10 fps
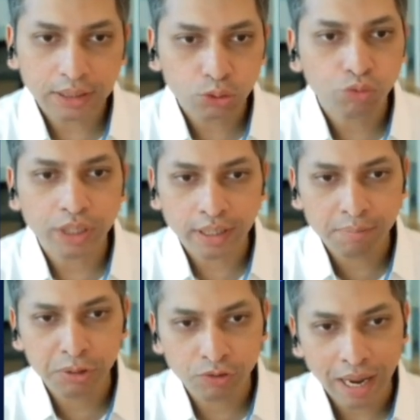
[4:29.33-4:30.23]
And so we are
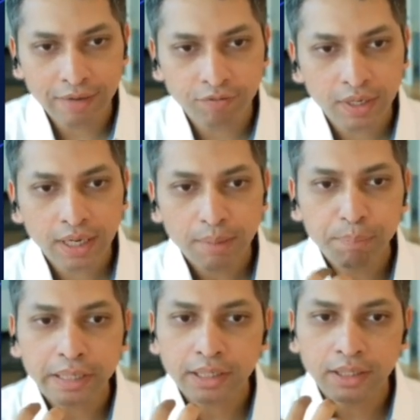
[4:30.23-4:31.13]
able to have
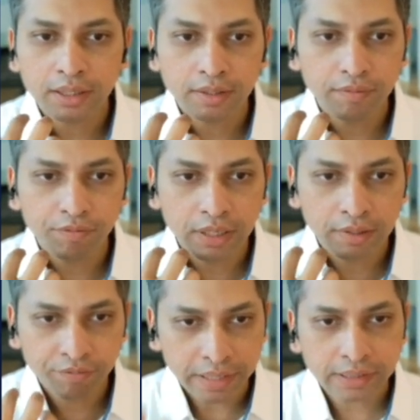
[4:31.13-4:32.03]
better
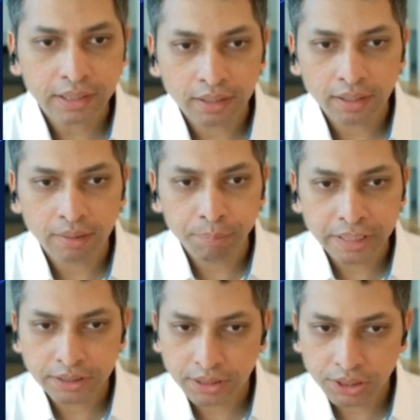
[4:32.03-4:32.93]

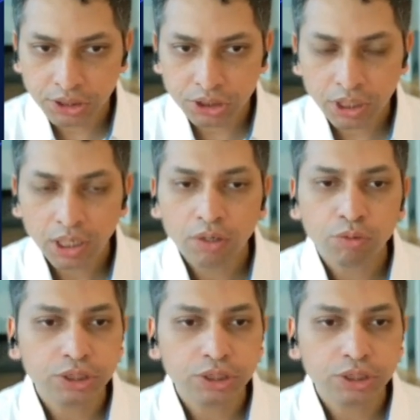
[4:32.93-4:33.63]
vector-based search,